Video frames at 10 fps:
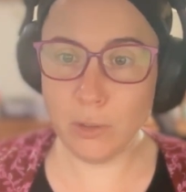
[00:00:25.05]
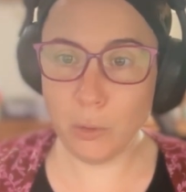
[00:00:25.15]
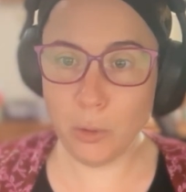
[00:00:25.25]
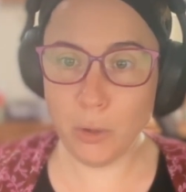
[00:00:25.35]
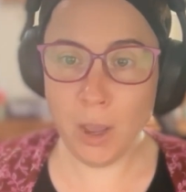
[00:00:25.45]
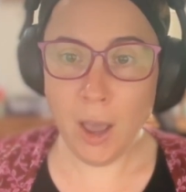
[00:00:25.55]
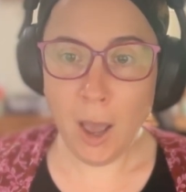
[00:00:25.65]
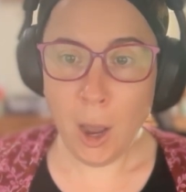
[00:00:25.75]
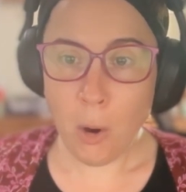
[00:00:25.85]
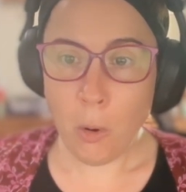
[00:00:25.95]
So
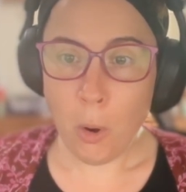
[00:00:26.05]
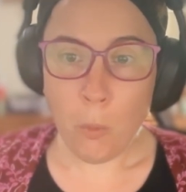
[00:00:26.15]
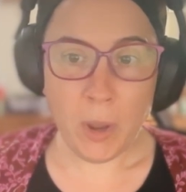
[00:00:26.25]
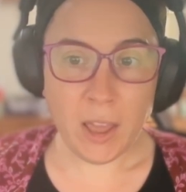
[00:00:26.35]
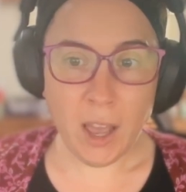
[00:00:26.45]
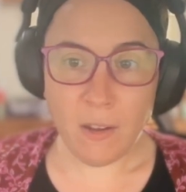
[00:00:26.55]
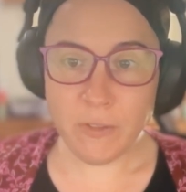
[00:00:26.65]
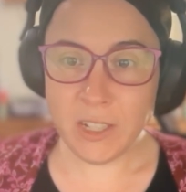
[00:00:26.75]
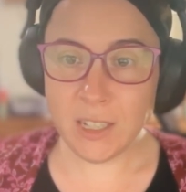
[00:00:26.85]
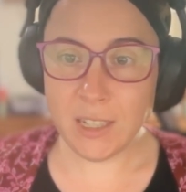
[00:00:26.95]
we
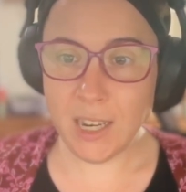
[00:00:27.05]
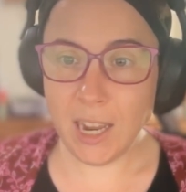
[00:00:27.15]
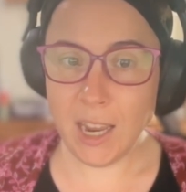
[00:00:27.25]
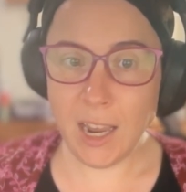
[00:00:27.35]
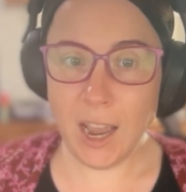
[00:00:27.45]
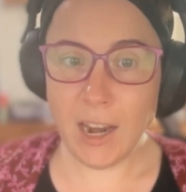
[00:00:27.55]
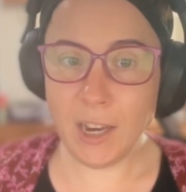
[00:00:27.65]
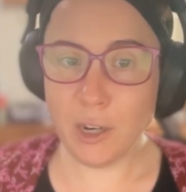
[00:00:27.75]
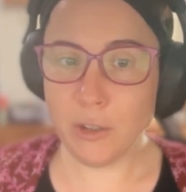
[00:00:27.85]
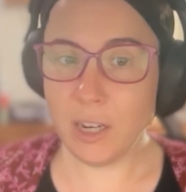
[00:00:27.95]
love to see
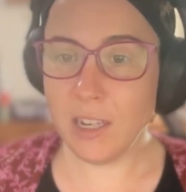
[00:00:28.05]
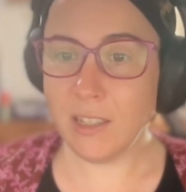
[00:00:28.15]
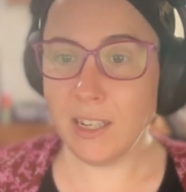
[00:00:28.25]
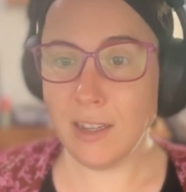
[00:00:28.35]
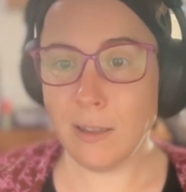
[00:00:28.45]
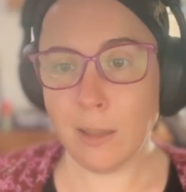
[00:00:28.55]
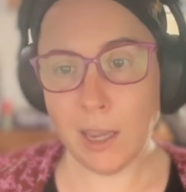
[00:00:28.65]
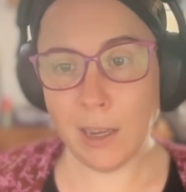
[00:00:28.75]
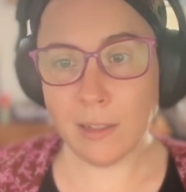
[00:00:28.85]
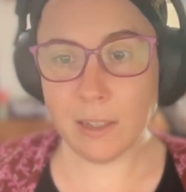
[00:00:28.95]
an increase in
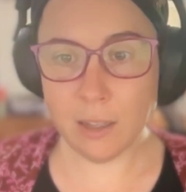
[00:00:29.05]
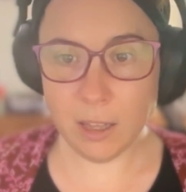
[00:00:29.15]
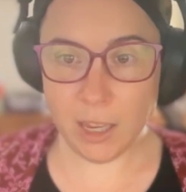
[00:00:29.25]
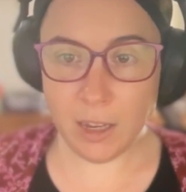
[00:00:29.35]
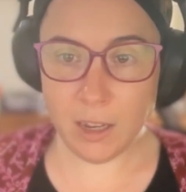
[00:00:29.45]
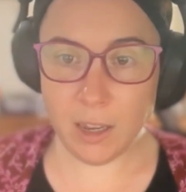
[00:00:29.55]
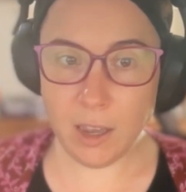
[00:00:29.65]
clicks, an